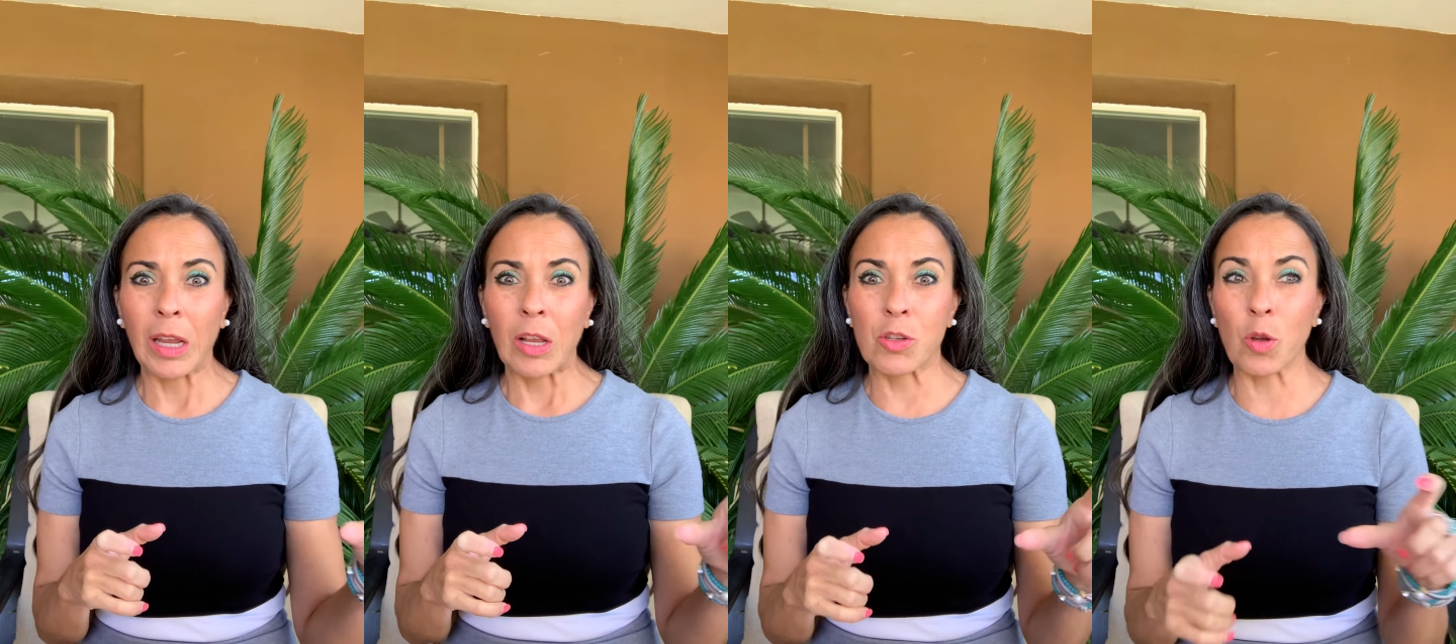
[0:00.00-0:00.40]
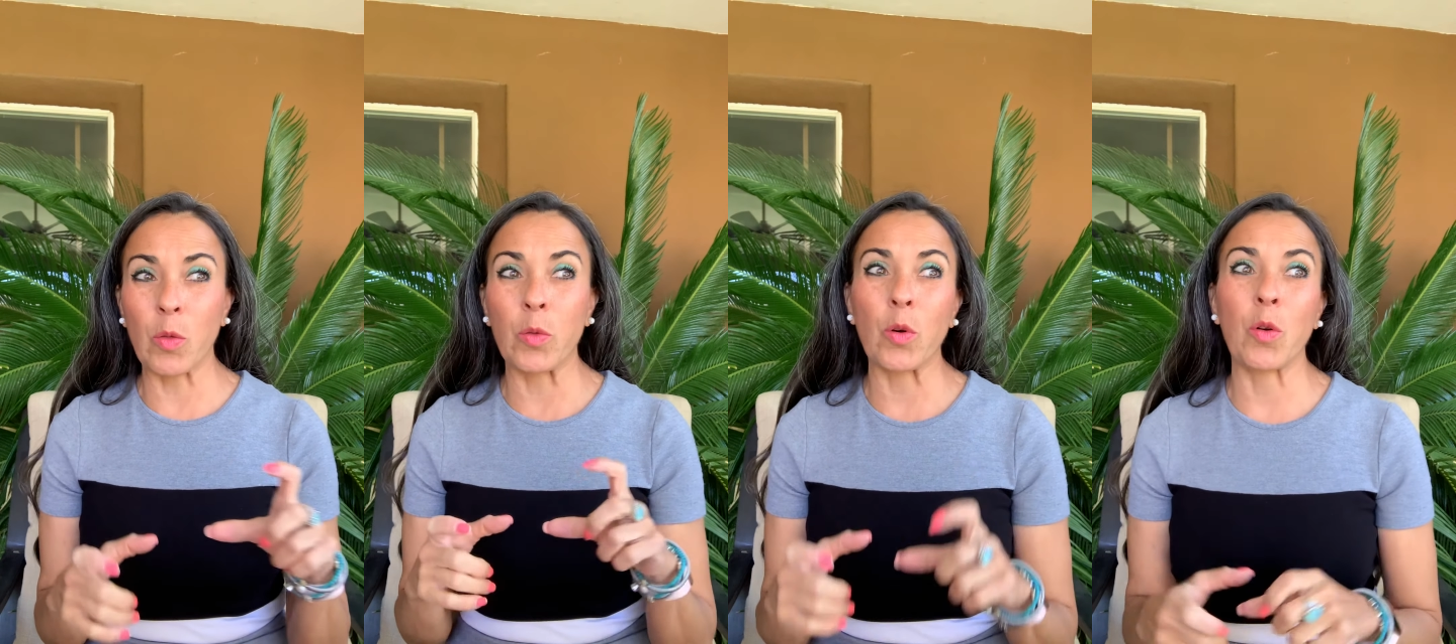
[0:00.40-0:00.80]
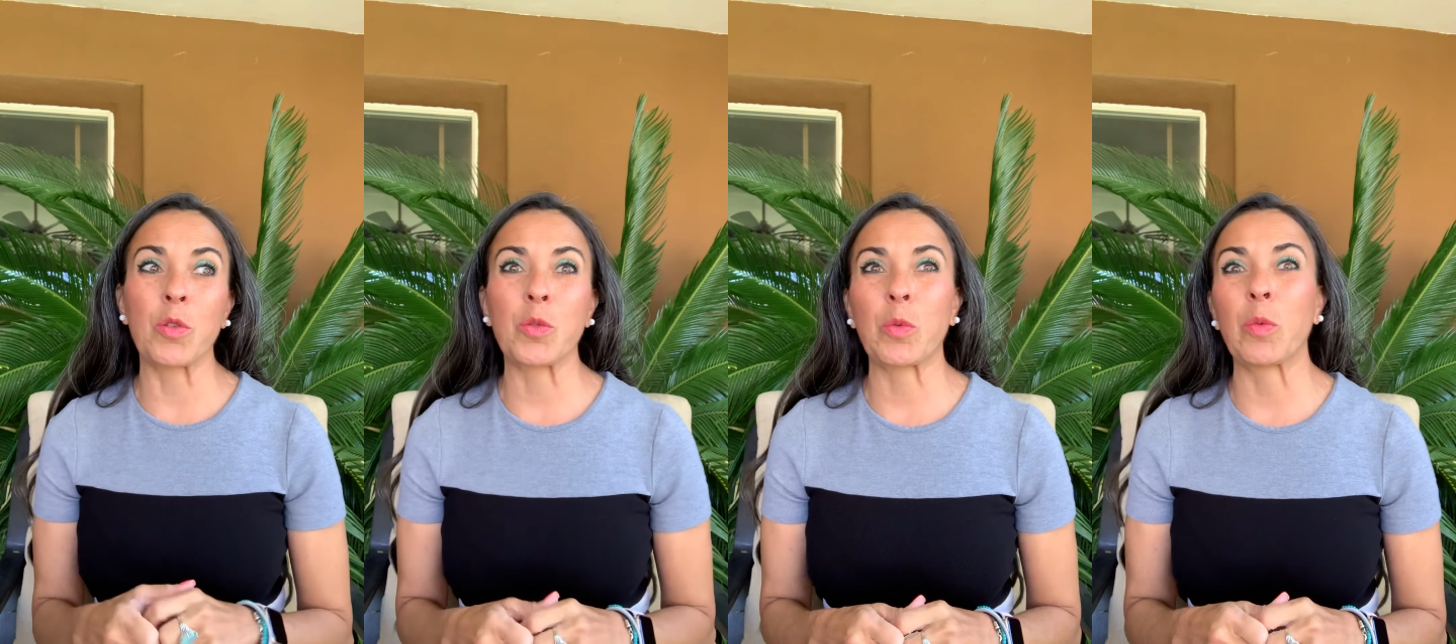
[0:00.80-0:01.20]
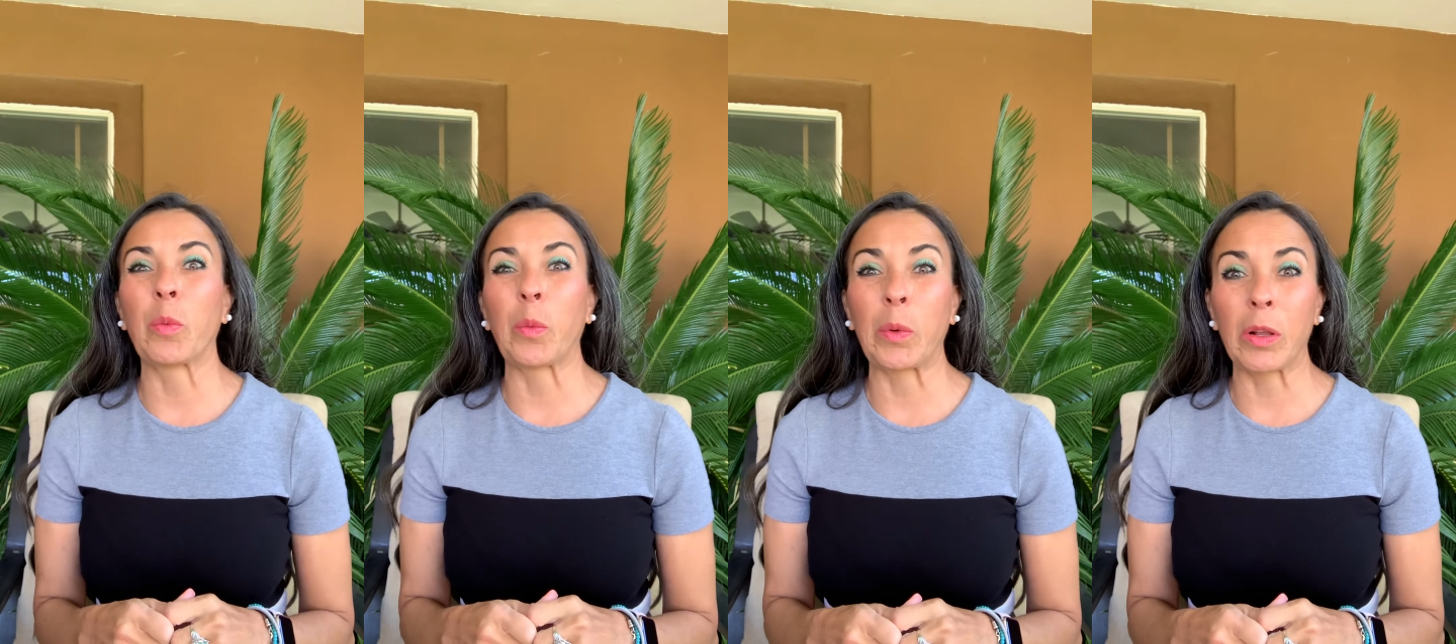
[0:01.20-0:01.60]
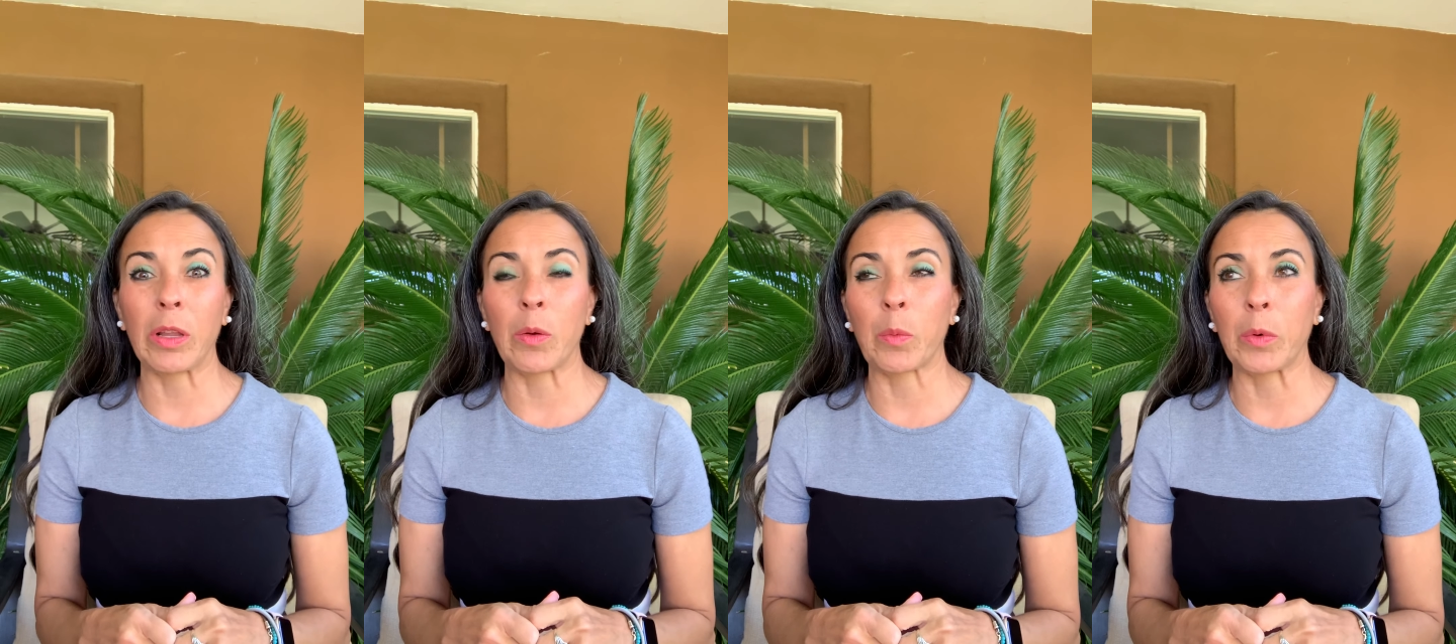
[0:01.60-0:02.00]
So those were
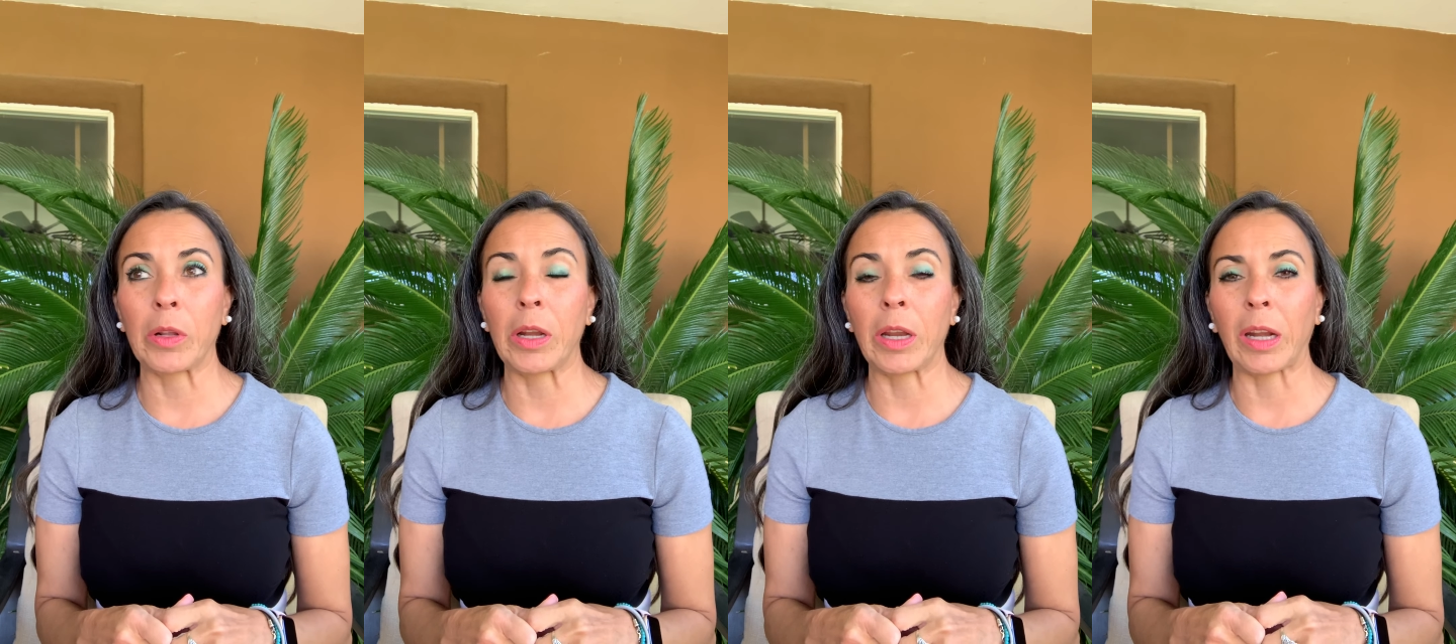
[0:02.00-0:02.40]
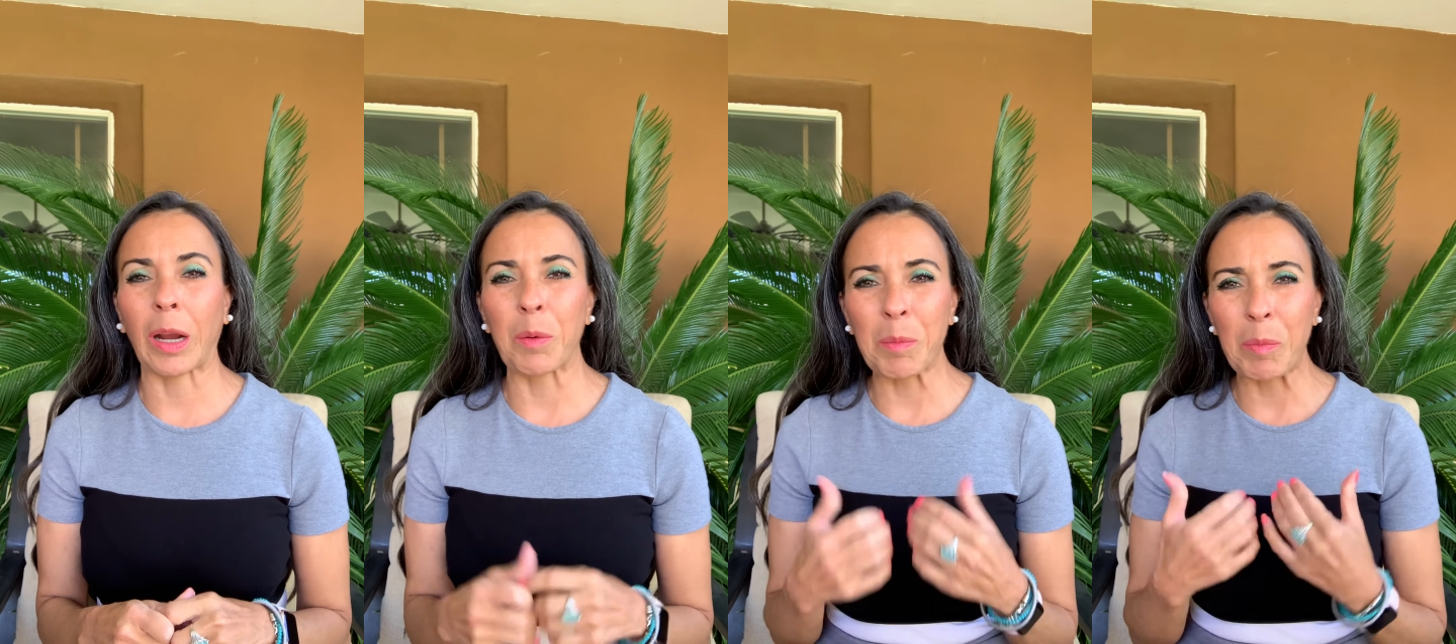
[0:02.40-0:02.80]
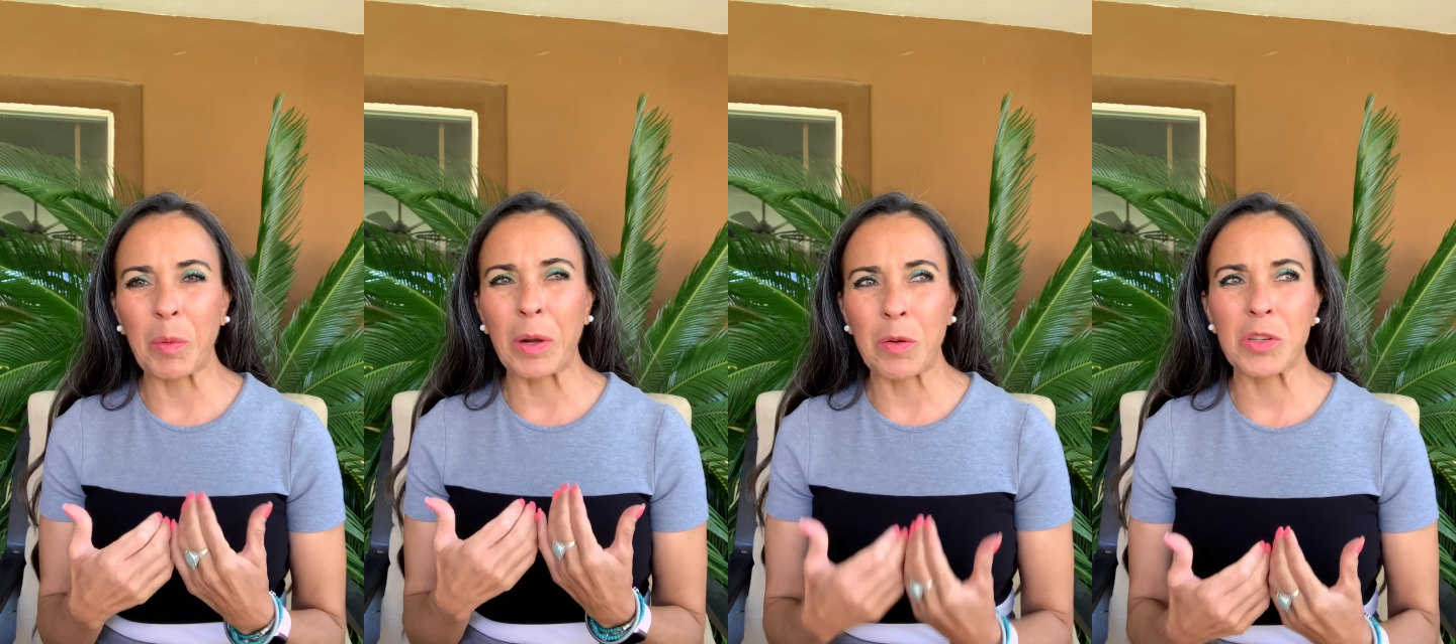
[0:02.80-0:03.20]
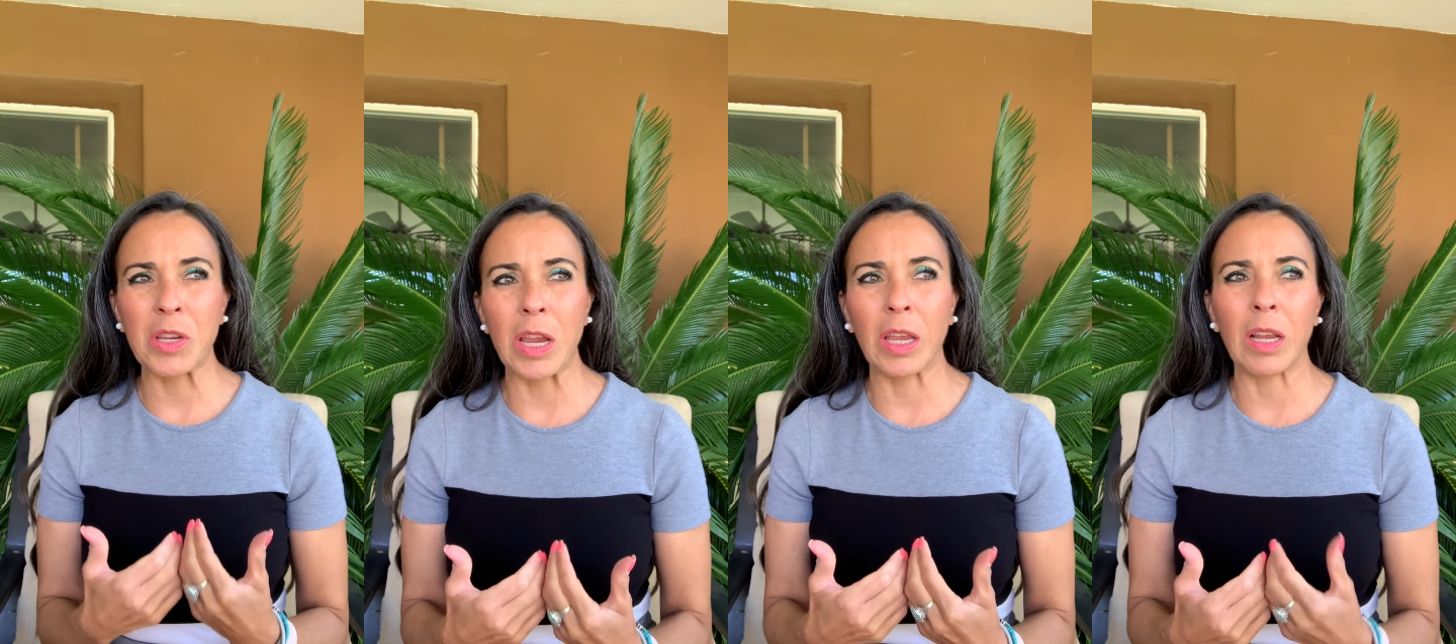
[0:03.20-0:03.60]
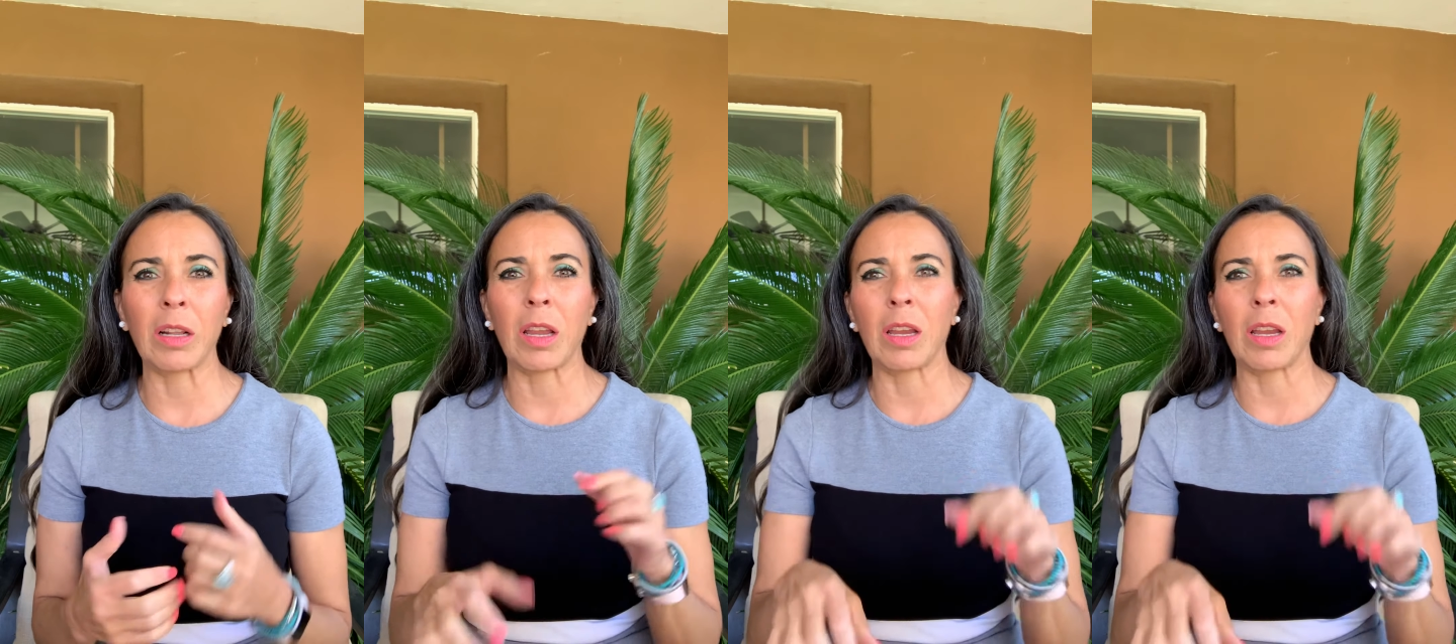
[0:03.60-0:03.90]
really, really neat. I remember when I was taking